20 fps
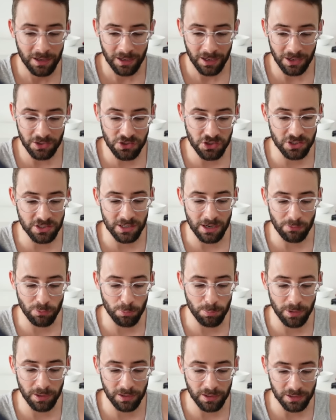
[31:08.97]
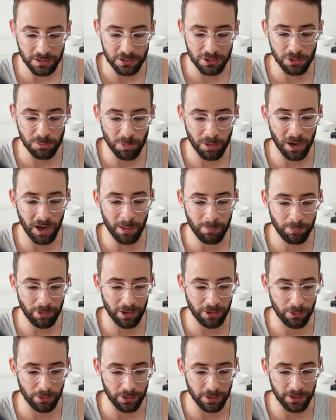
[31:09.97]
has just never been a super high
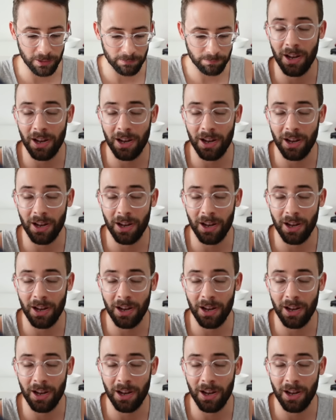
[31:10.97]
priority.